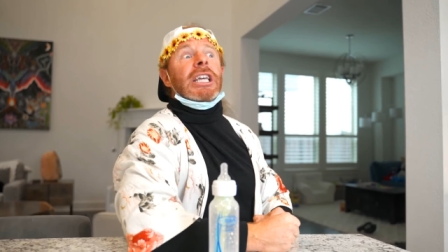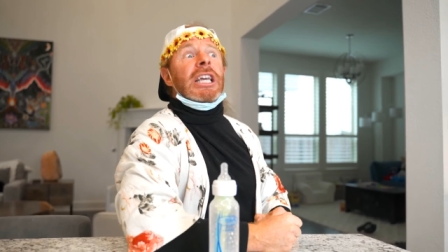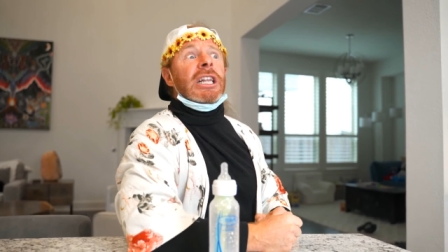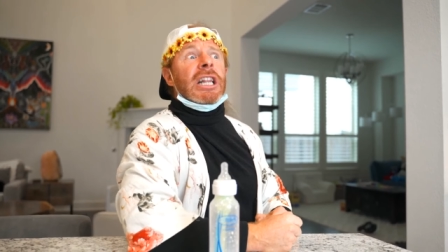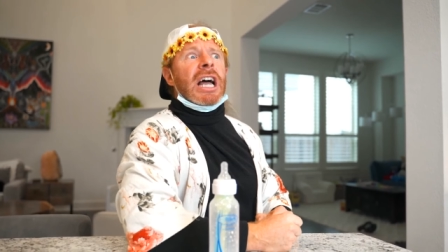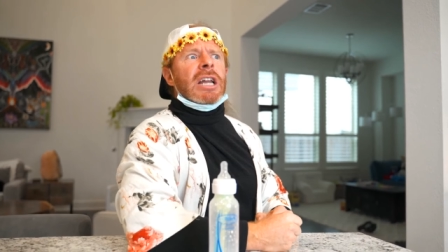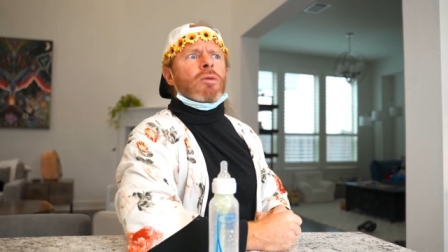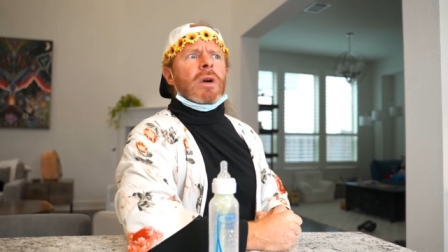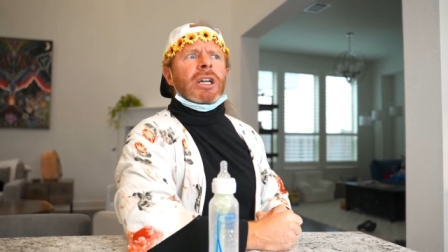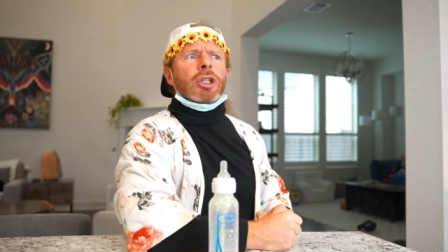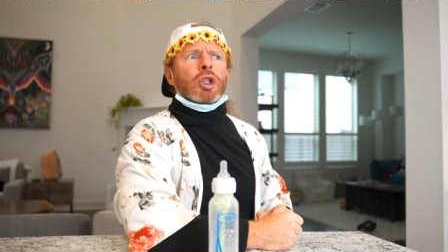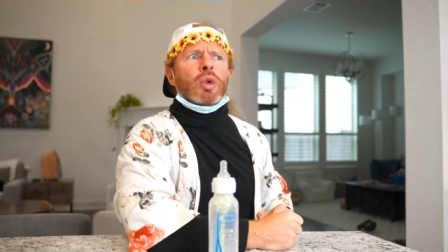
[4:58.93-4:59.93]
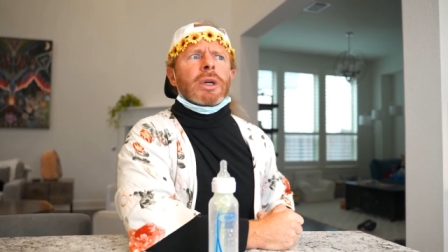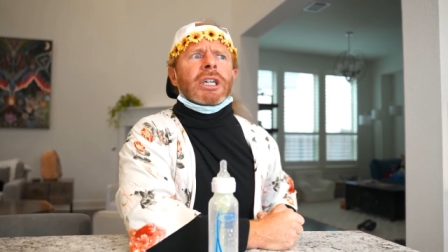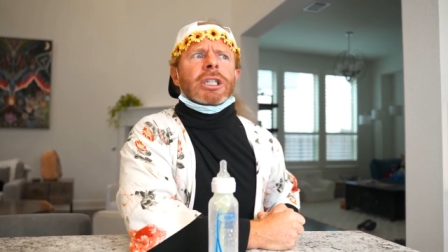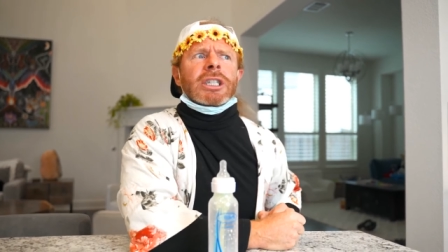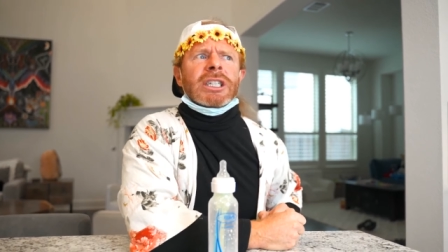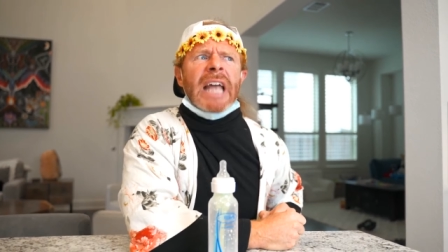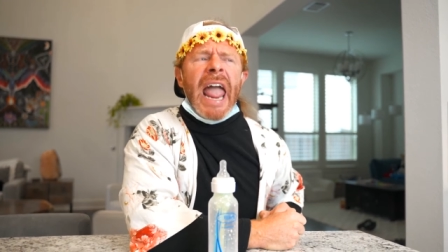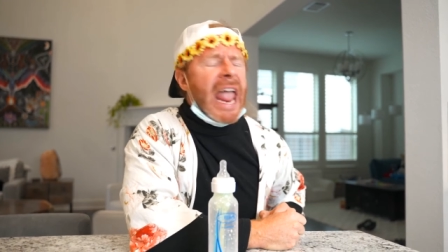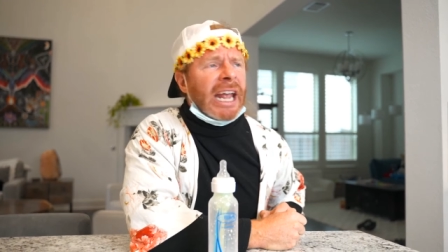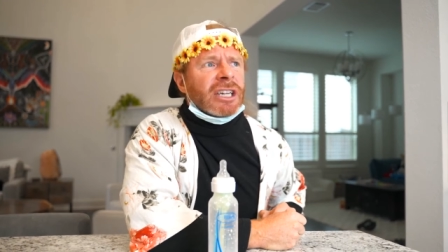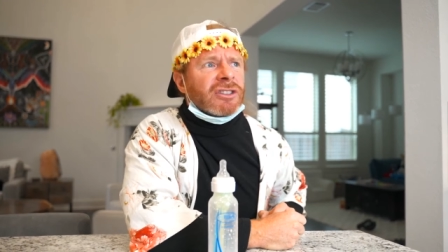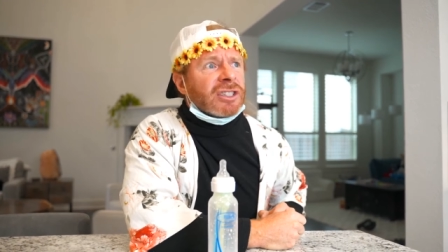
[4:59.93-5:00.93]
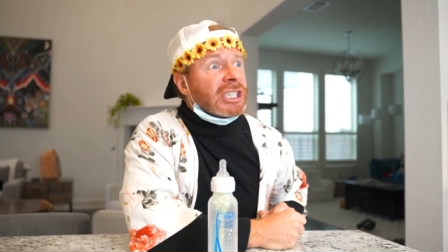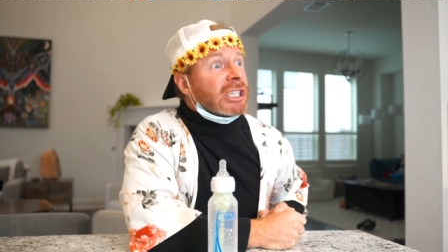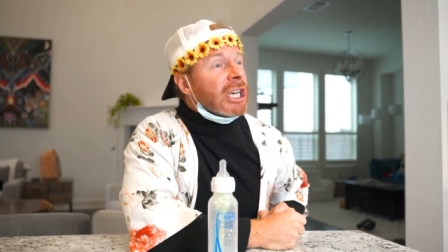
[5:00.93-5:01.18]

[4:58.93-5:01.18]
Elon when Twitter tanks,